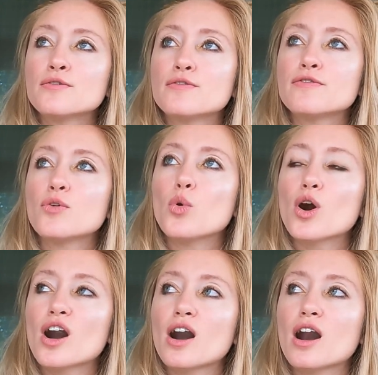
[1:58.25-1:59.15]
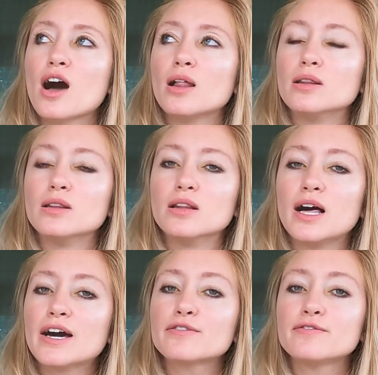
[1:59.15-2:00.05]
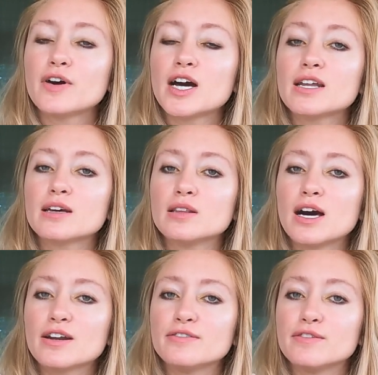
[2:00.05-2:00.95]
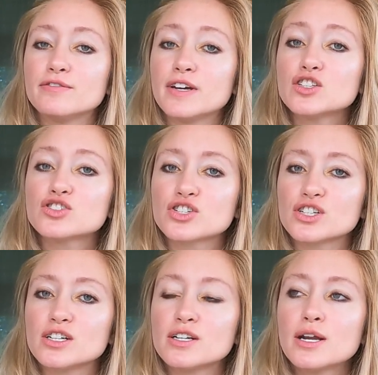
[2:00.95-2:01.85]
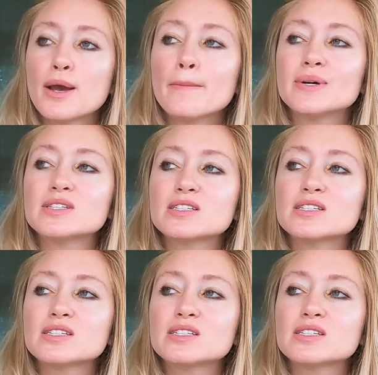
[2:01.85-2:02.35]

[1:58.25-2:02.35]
for a lot of fun, a lot of adventure, but